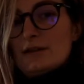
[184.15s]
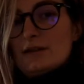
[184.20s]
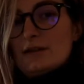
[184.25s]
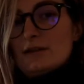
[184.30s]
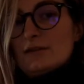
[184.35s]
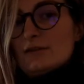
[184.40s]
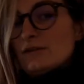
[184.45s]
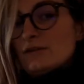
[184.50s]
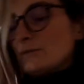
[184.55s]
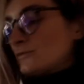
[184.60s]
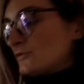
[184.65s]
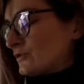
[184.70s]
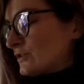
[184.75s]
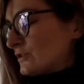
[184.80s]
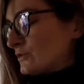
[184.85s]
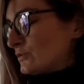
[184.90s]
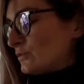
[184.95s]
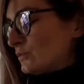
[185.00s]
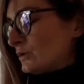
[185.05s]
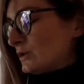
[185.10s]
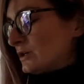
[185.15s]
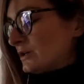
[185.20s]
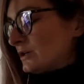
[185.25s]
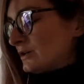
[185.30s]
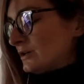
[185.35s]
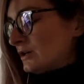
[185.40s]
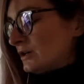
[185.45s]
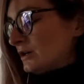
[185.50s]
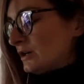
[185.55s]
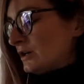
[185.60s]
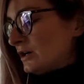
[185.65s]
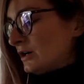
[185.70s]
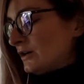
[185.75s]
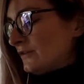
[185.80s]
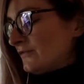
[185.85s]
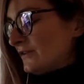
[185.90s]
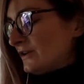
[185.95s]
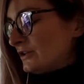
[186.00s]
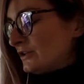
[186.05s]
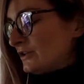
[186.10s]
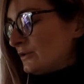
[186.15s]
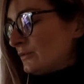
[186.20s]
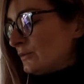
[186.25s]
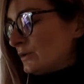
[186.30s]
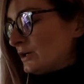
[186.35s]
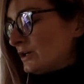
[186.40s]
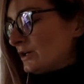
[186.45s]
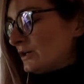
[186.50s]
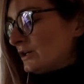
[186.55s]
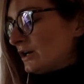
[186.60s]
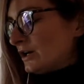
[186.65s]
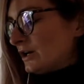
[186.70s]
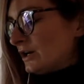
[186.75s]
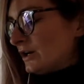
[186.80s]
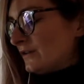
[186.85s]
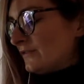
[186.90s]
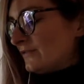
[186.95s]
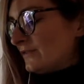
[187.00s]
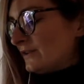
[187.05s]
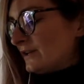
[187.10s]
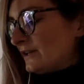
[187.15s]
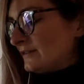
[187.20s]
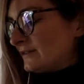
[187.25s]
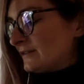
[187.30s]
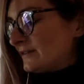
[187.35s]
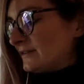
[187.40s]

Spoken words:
subtract 1/2. I know that 1/2 is the